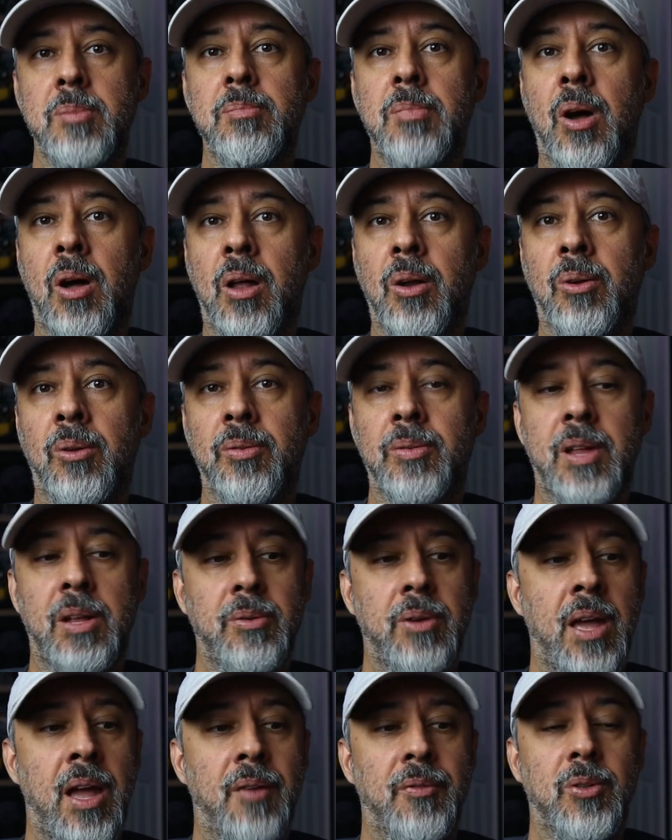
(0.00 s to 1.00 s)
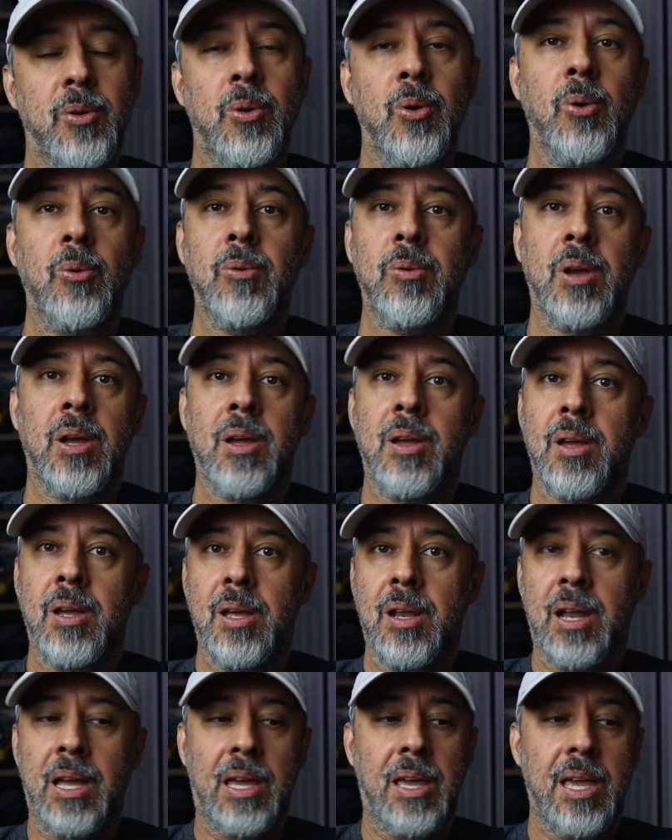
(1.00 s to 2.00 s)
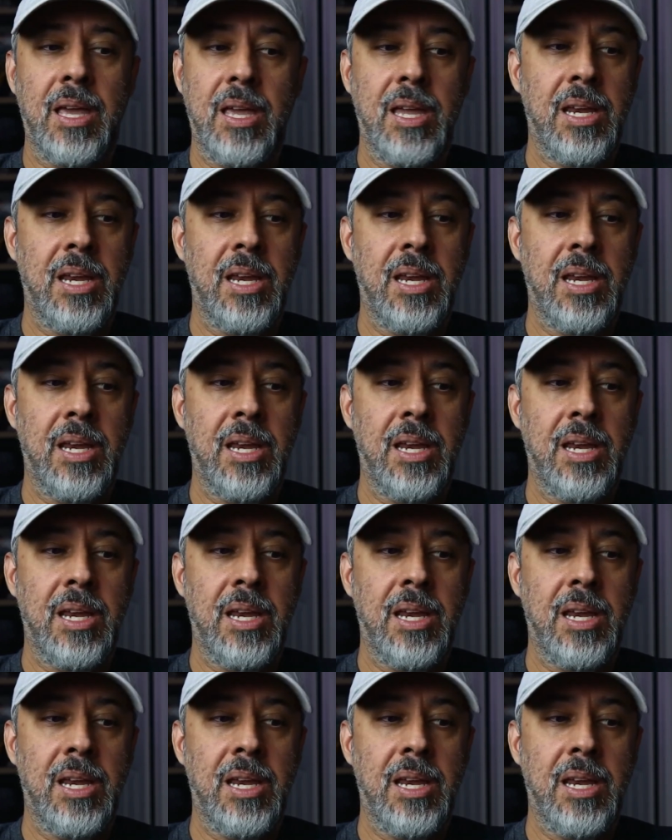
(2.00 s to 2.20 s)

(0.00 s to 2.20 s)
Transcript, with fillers: model that you have to go like